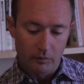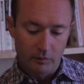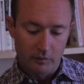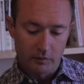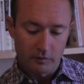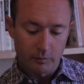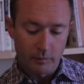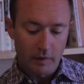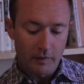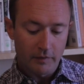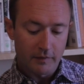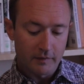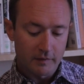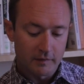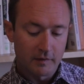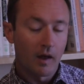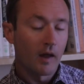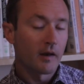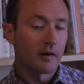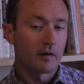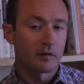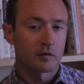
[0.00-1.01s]
Smith is
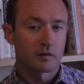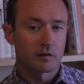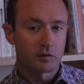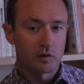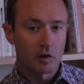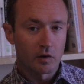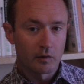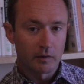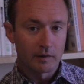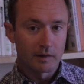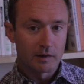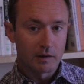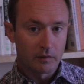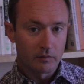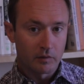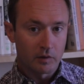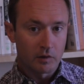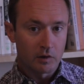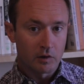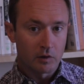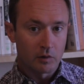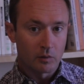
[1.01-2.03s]
not necessarily
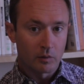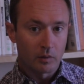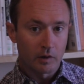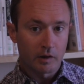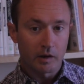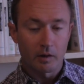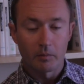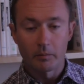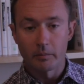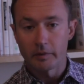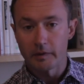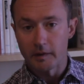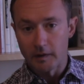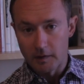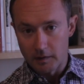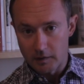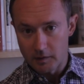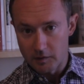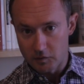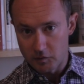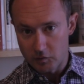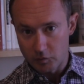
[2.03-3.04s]
giving you a complete
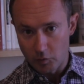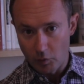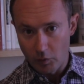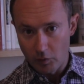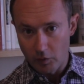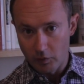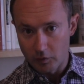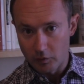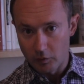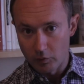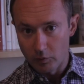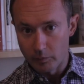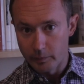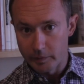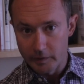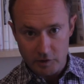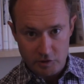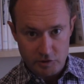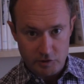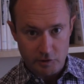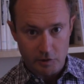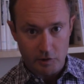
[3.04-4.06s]
historical
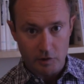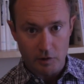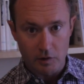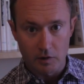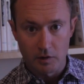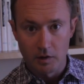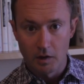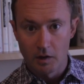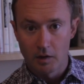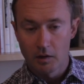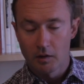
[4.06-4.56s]
picture